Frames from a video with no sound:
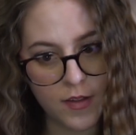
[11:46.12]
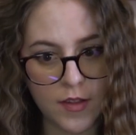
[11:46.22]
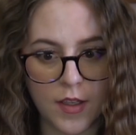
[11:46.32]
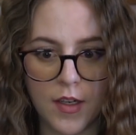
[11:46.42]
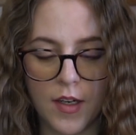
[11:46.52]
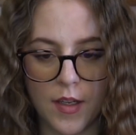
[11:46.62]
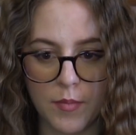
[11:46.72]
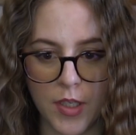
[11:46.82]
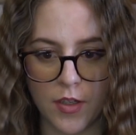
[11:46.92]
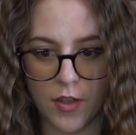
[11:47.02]
then let
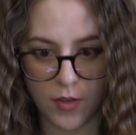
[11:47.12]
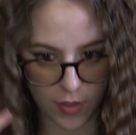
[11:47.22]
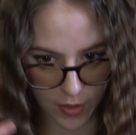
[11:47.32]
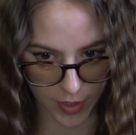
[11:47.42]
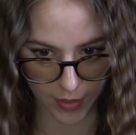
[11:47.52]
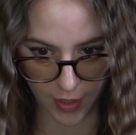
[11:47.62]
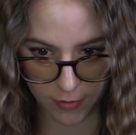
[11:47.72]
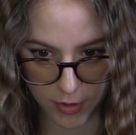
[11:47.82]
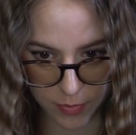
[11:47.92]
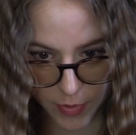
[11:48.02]
me know. Okay, that
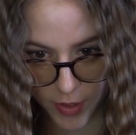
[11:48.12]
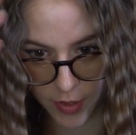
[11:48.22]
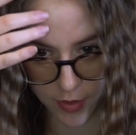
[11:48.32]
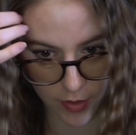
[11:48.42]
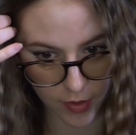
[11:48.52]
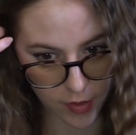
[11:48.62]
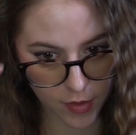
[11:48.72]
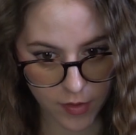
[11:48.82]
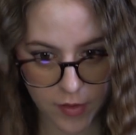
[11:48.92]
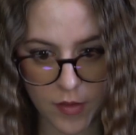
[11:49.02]
was pretty good.
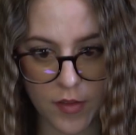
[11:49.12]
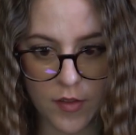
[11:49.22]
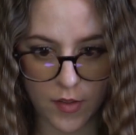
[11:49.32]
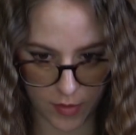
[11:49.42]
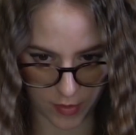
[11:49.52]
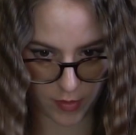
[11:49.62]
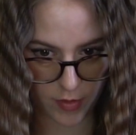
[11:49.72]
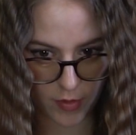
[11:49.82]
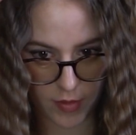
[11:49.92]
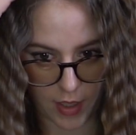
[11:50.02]

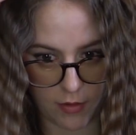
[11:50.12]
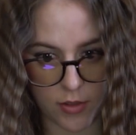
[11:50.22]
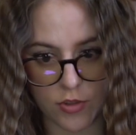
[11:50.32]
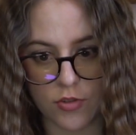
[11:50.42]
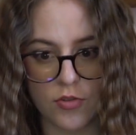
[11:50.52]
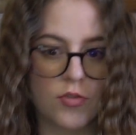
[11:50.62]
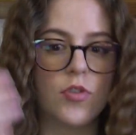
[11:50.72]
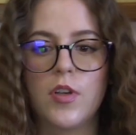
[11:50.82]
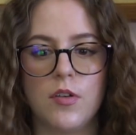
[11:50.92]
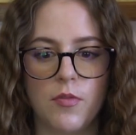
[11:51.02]
That one just
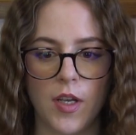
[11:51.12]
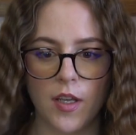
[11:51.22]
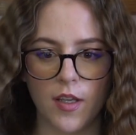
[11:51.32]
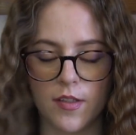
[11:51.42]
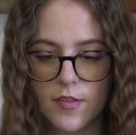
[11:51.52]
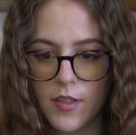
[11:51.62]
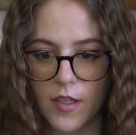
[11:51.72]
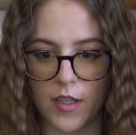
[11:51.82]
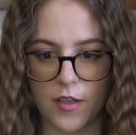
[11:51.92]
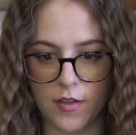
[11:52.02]
took it away
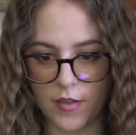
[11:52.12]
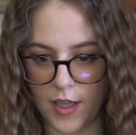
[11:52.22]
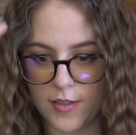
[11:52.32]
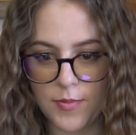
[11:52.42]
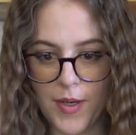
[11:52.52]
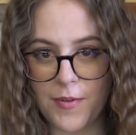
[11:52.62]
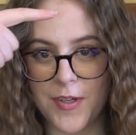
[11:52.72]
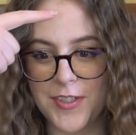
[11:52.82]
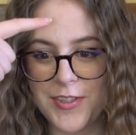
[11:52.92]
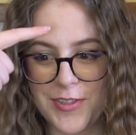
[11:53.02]
instantly. That's what I
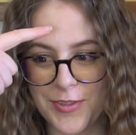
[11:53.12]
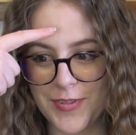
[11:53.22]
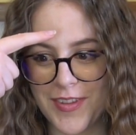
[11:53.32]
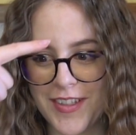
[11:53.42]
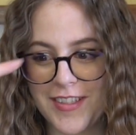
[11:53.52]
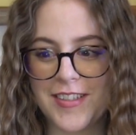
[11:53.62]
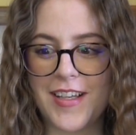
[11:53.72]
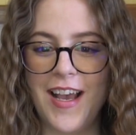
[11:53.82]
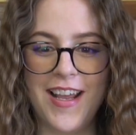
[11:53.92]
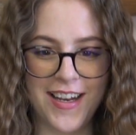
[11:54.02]
want to do on this
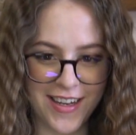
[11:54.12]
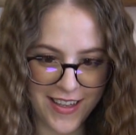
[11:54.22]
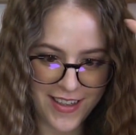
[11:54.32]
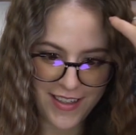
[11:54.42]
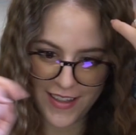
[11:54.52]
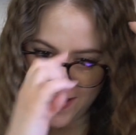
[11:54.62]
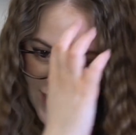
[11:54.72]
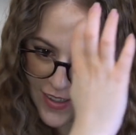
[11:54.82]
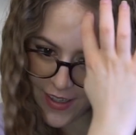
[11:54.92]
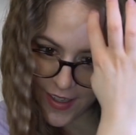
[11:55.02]
side.
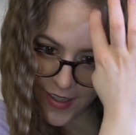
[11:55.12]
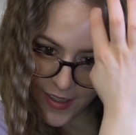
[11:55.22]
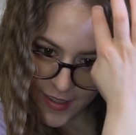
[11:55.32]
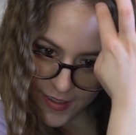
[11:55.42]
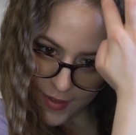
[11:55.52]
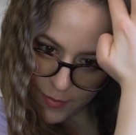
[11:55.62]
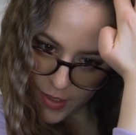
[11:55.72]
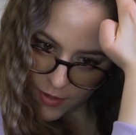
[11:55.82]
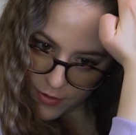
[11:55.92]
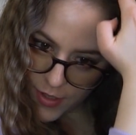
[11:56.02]
Okay, let me
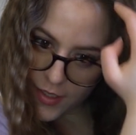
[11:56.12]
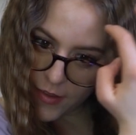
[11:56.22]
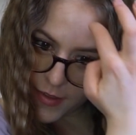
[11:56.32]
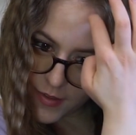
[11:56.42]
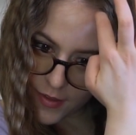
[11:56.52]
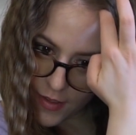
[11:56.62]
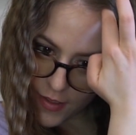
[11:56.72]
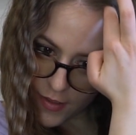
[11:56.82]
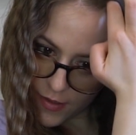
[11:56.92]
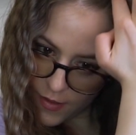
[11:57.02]
try this again.